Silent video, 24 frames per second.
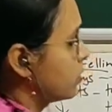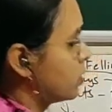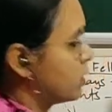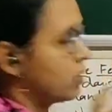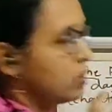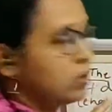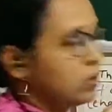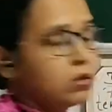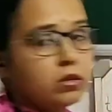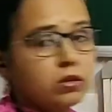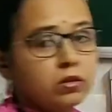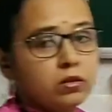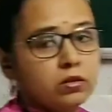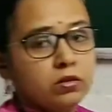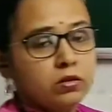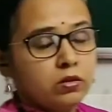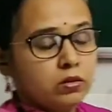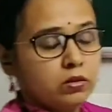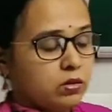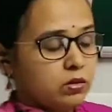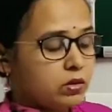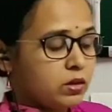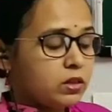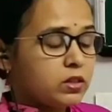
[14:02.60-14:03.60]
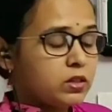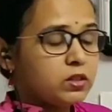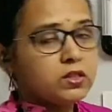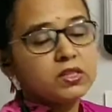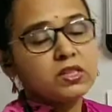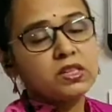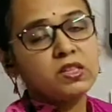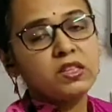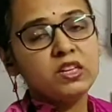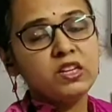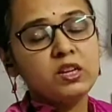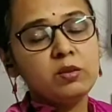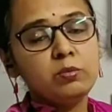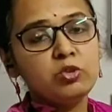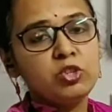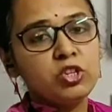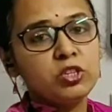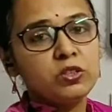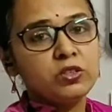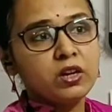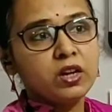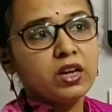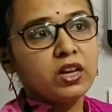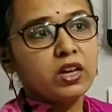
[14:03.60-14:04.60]
See, Dilip Chitre is,
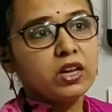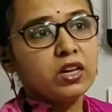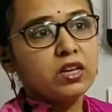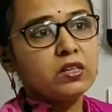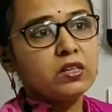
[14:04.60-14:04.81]
he is